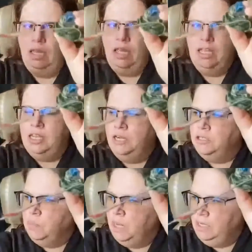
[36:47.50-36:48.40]
Here's
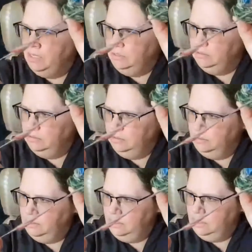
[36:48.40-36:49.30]
my
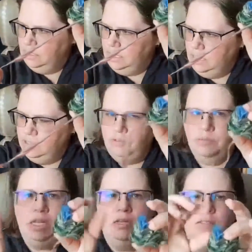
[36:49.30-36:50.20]
end from the
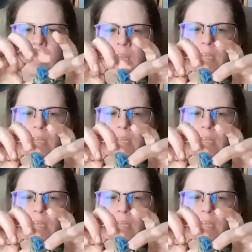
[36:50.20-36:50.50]
outside,